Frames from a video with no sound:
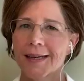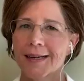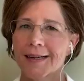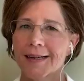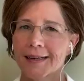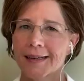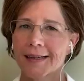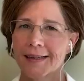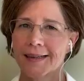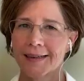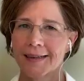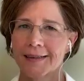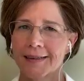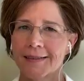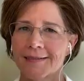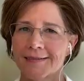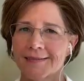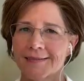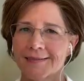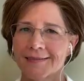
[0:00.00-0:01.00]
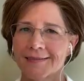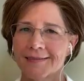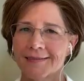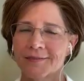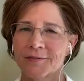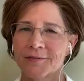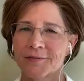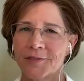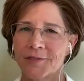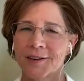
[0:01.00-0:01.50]
say that again.
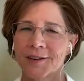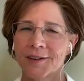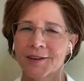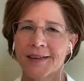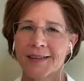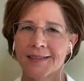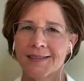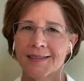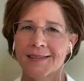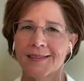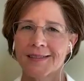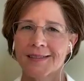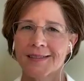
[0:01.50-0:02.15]
Very nice.